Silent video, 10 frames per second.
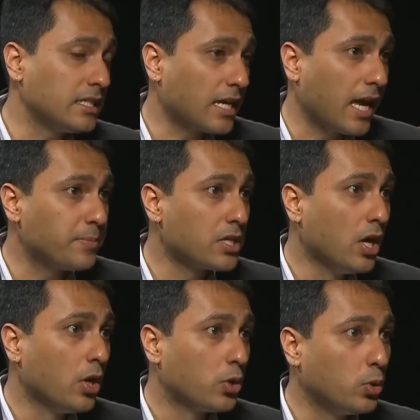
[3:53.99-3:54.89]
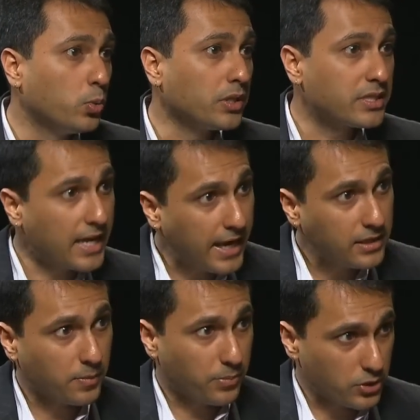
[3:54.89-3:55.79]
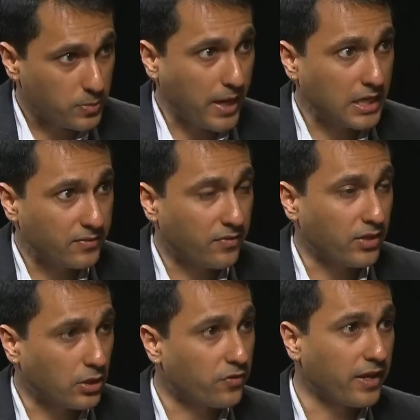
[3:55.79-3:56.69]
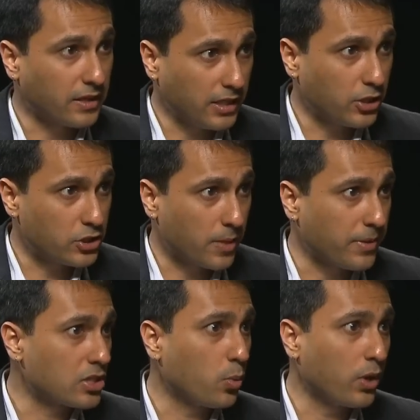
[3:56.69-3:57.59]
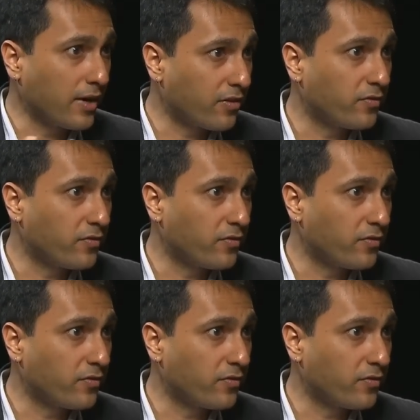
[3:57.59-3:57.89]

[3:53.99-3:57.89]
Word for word: types who will take the perspective of interfaith leadership into whatever